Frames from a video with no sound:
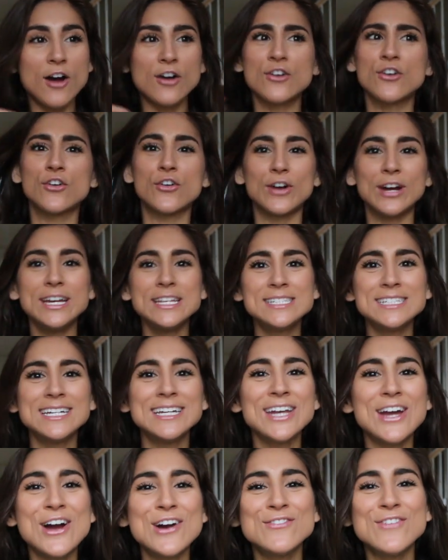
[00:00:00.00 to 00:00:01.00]
crazy
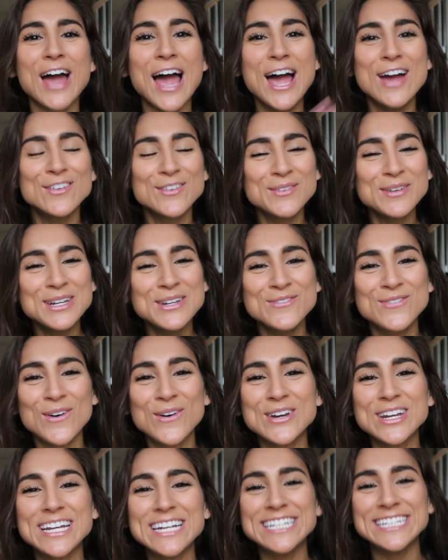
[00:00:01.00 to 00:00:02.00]
enough, everybody
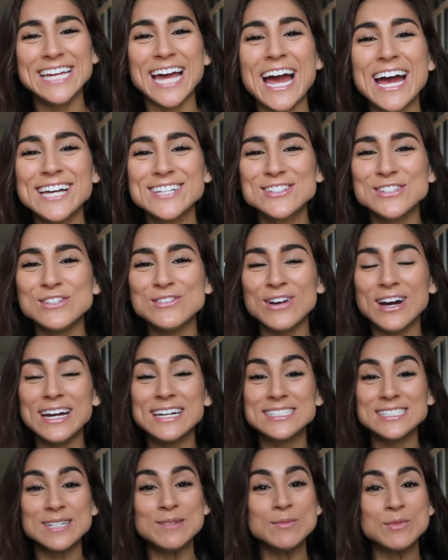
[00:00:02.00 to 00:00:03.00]
voted yes. You
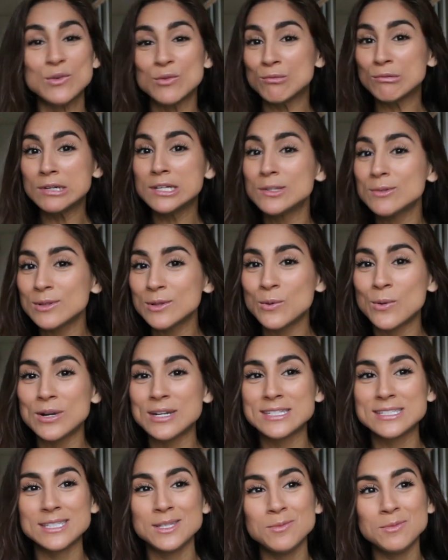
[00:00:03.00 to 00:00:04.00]
guys seem to really
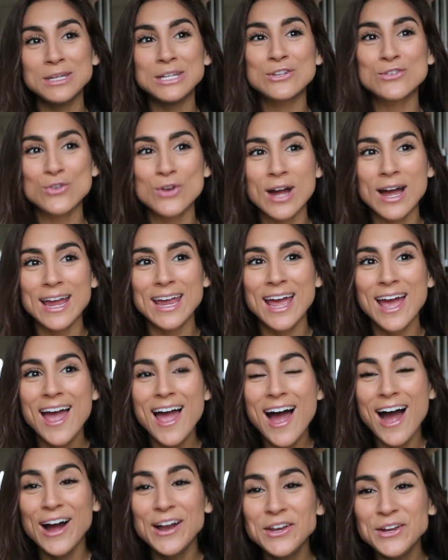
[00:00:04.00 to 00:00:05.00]
want to see me try
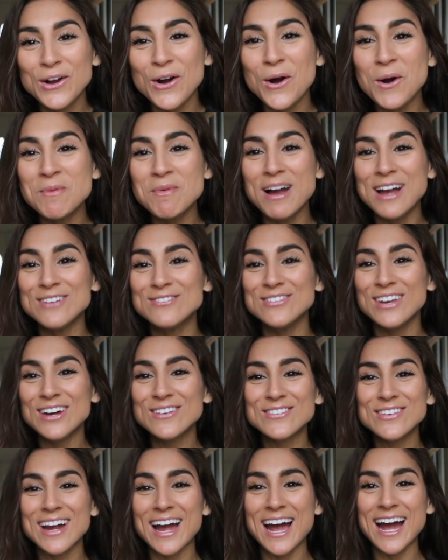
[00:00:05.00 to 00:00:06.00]
honeycomb. I've
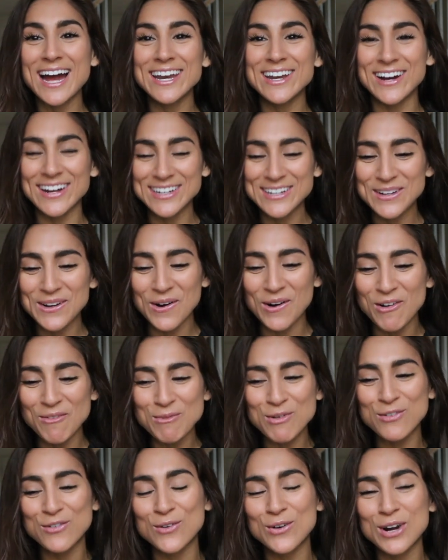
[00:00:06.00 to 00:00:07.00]
never had
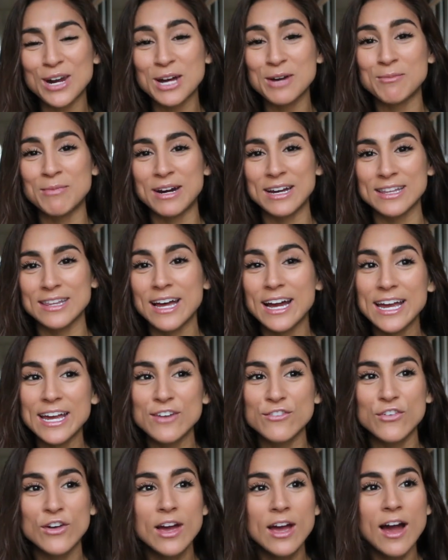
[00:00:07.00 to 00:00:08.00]
honeycomb before in my
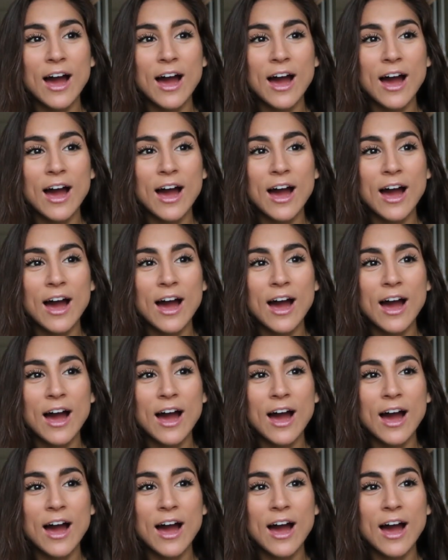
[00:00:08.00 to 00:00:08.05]
life.